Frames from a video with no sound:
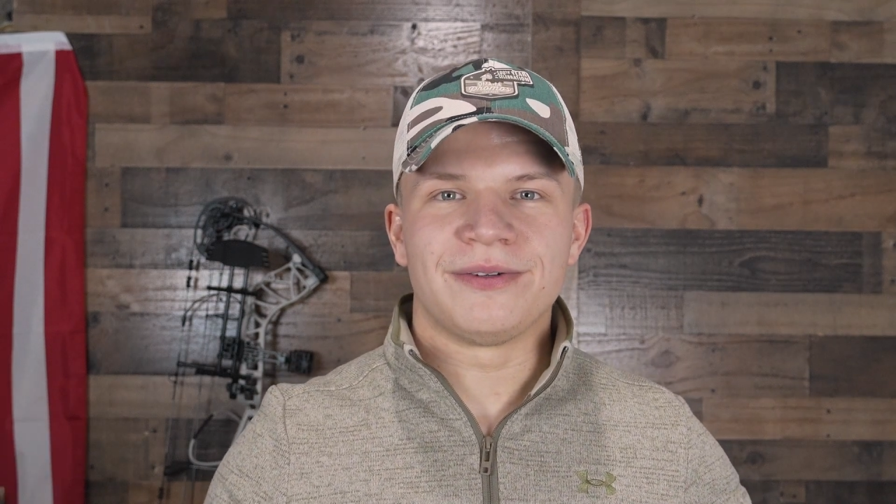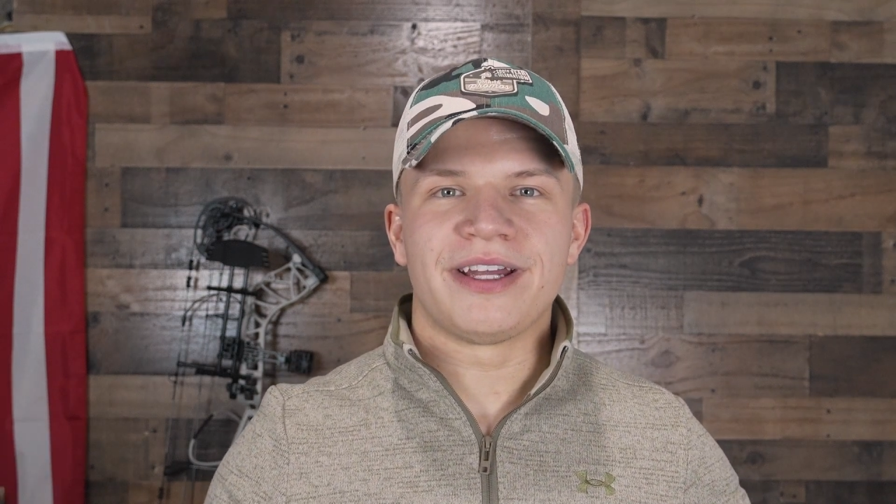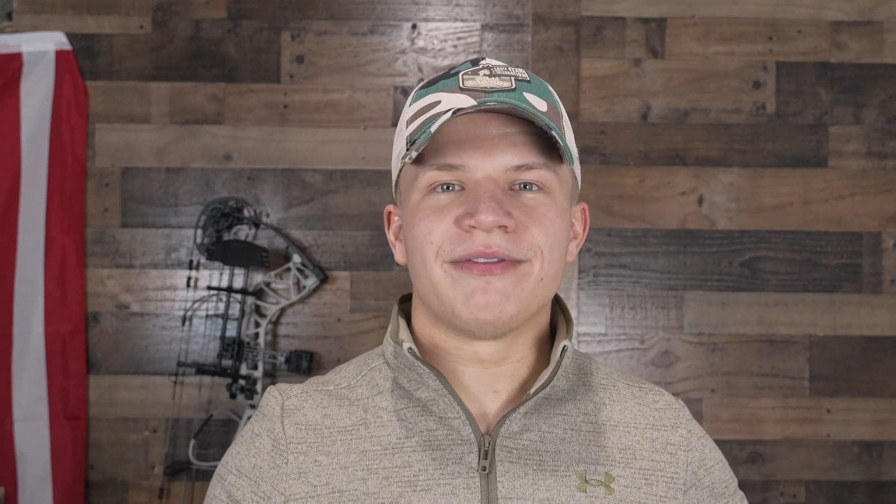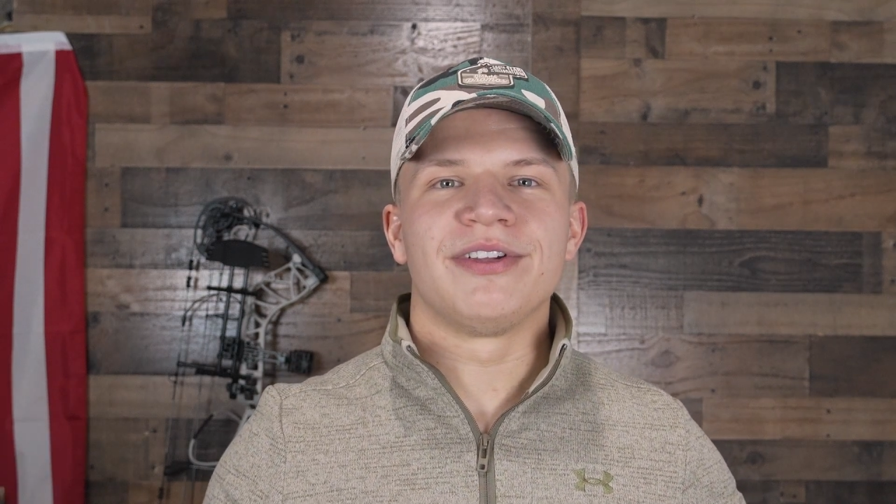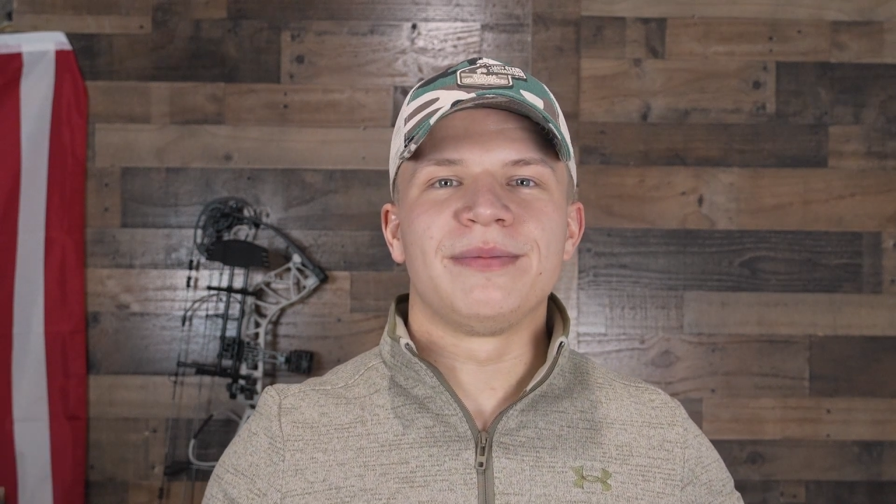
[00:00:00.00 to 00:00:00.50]
They
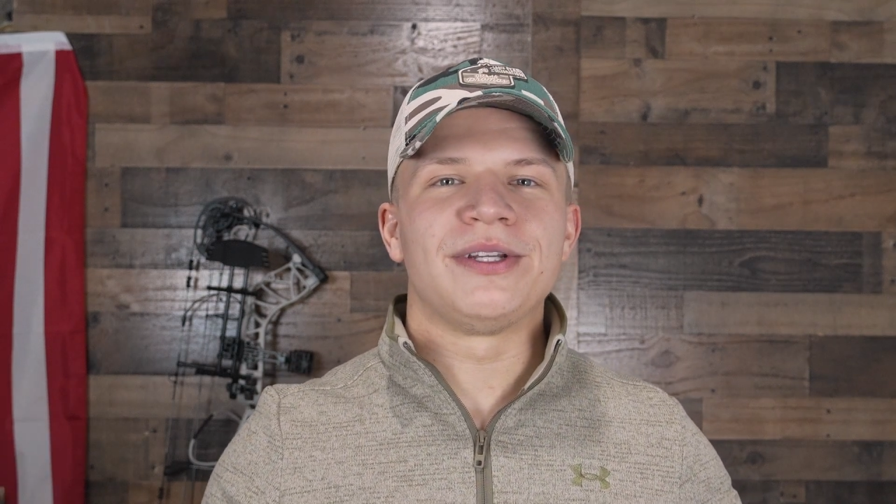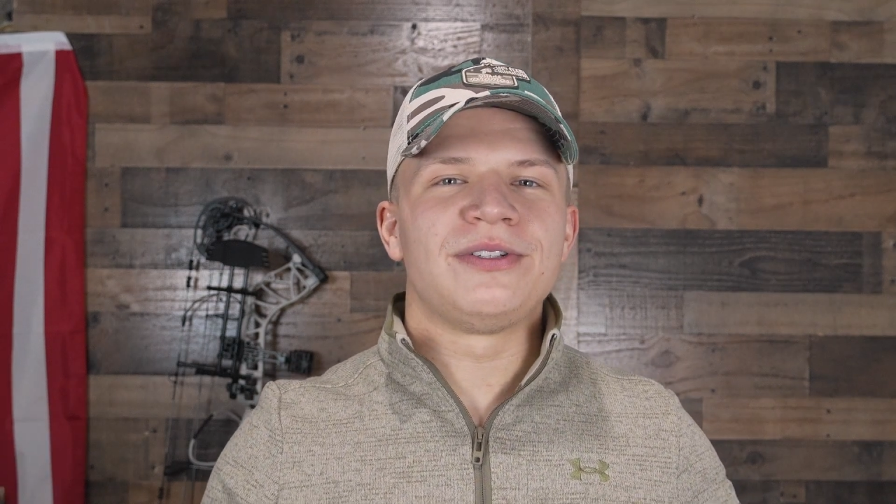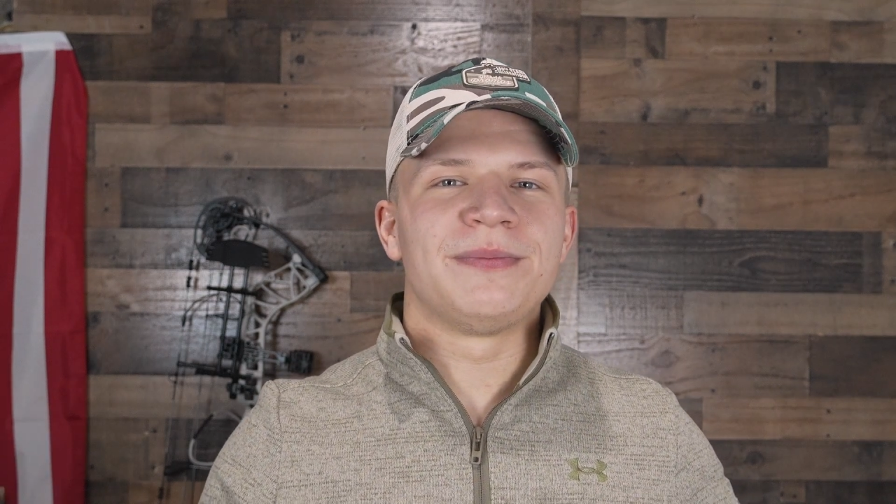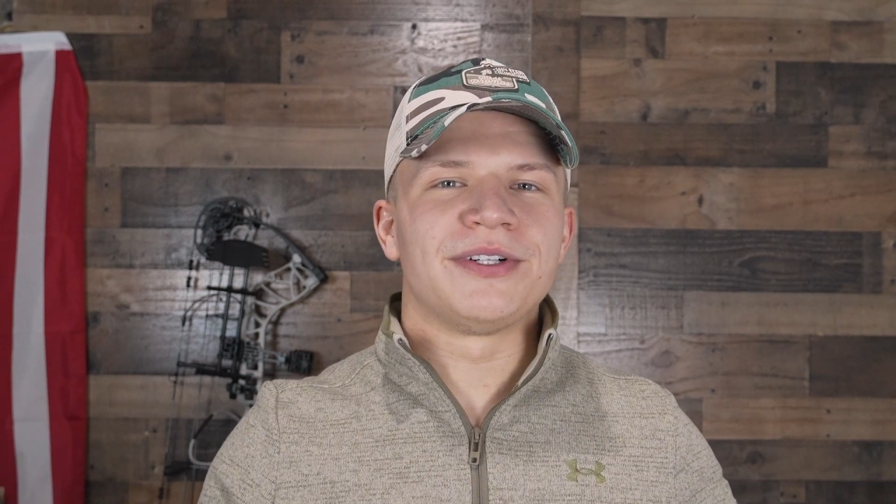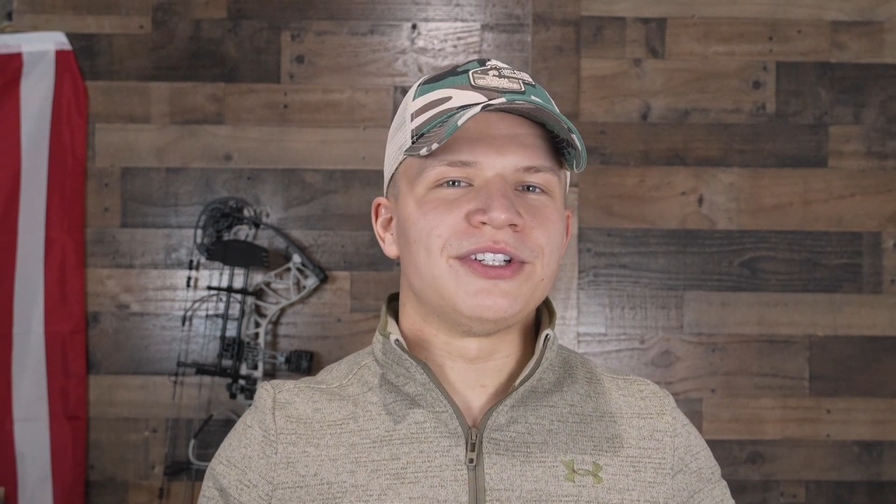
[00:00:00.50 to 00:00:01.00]
have a little bit
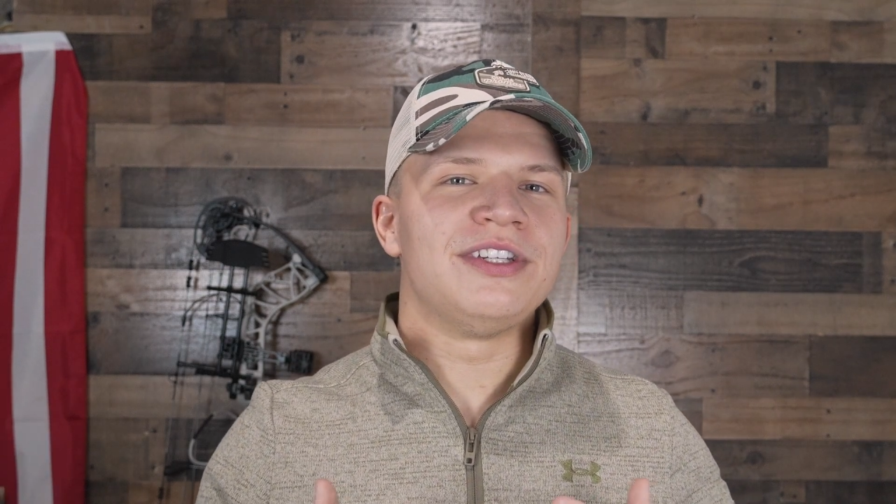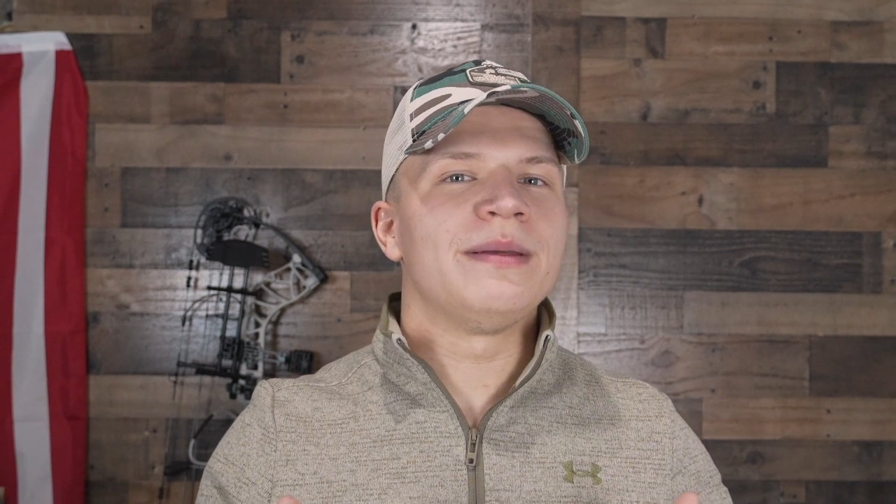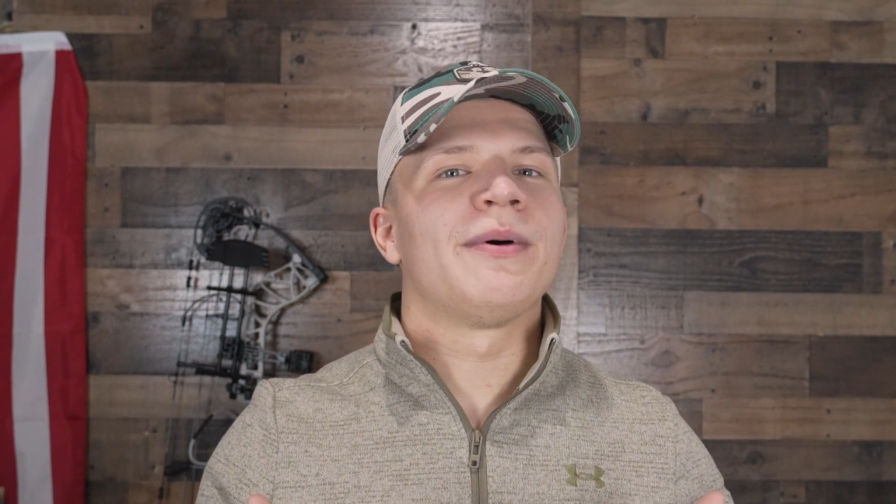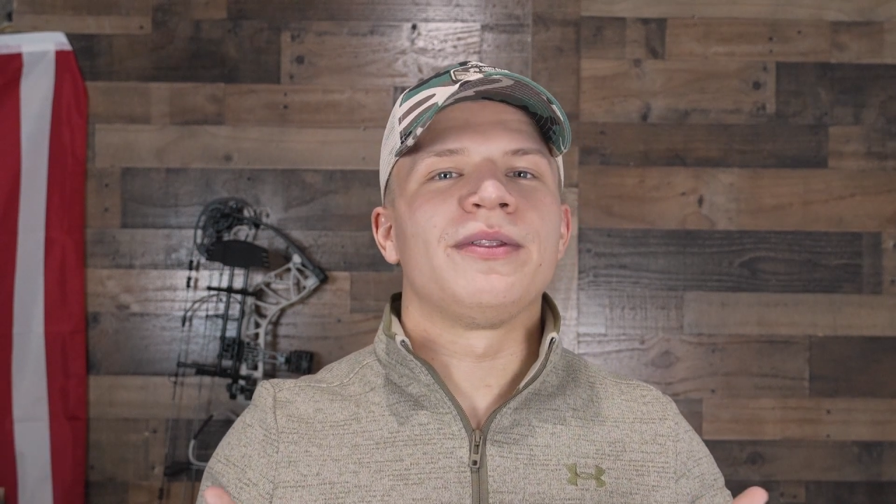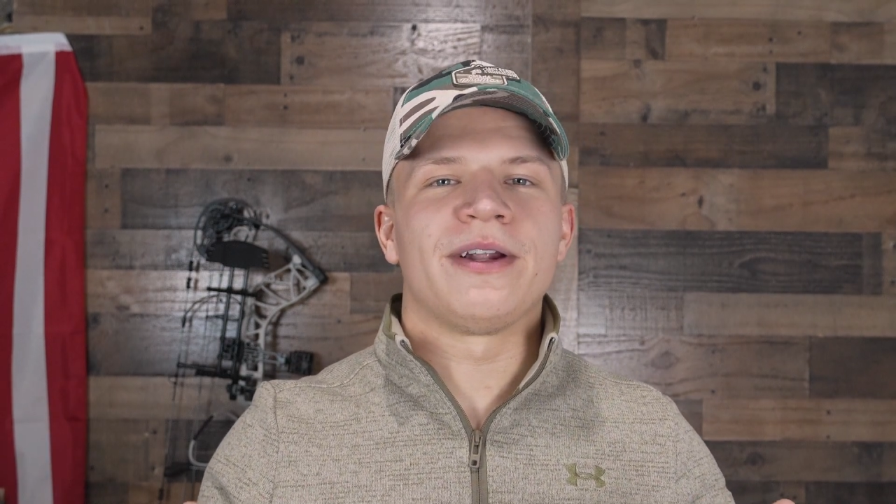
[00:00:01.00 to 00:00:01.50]
too much
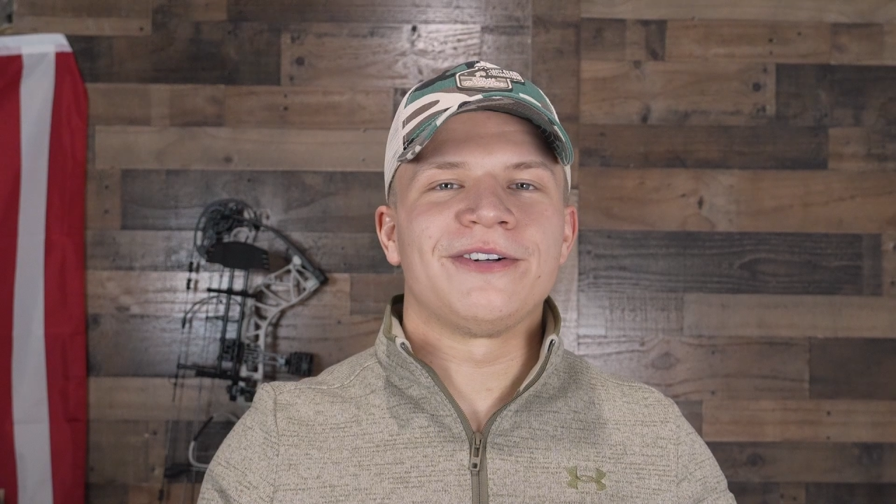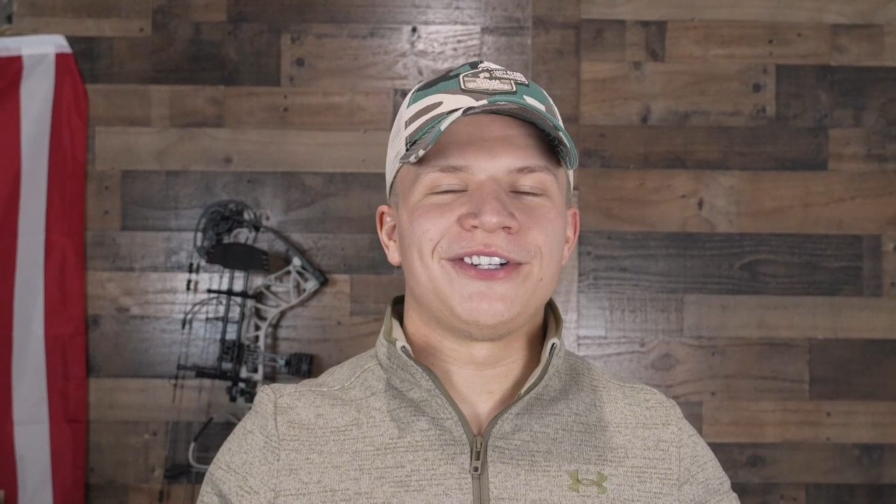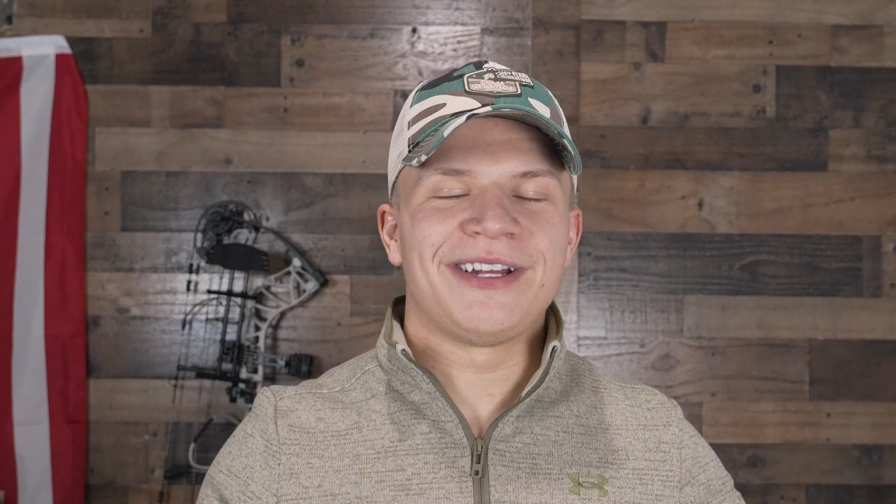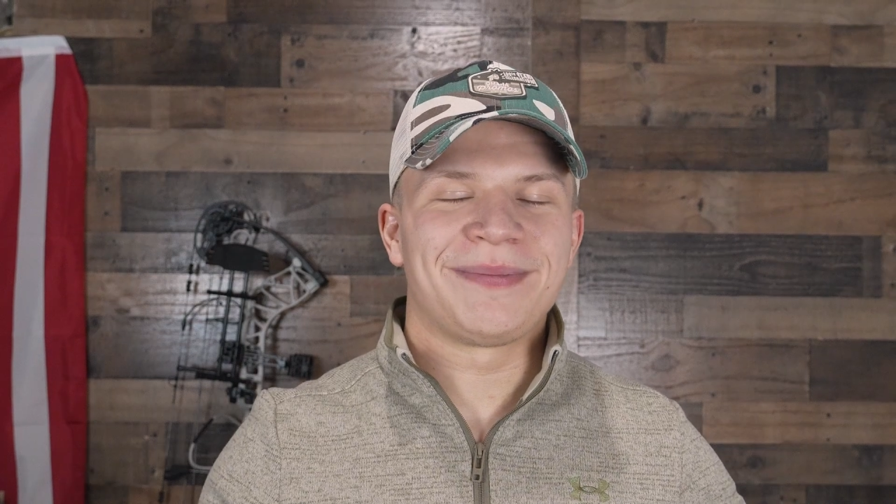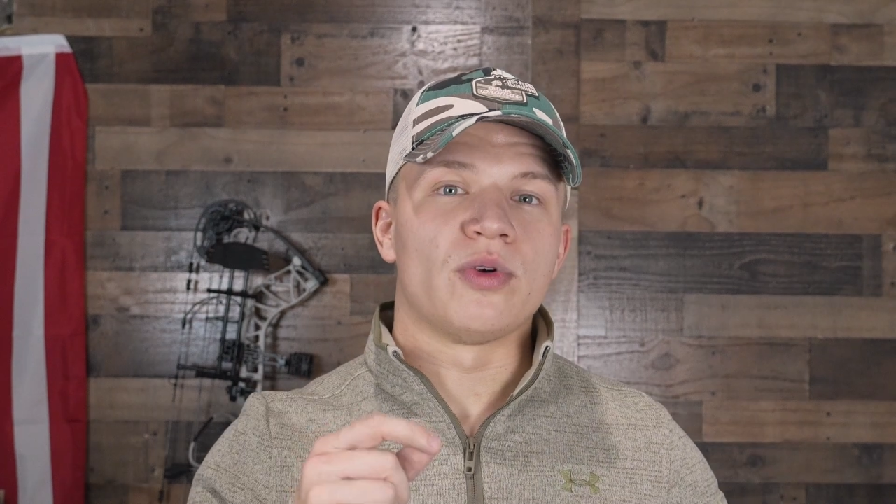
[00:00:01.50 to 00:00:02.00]
dip on their chip.